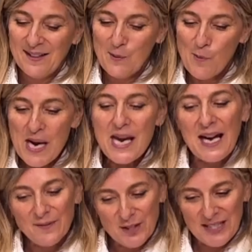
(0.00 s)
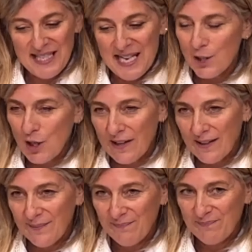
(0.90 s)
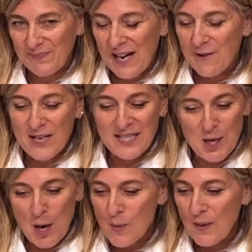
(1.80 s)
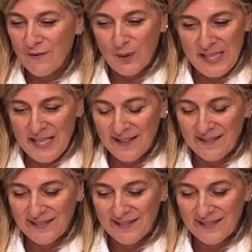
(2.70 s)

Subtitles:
We have to see each other. There is no avoiding.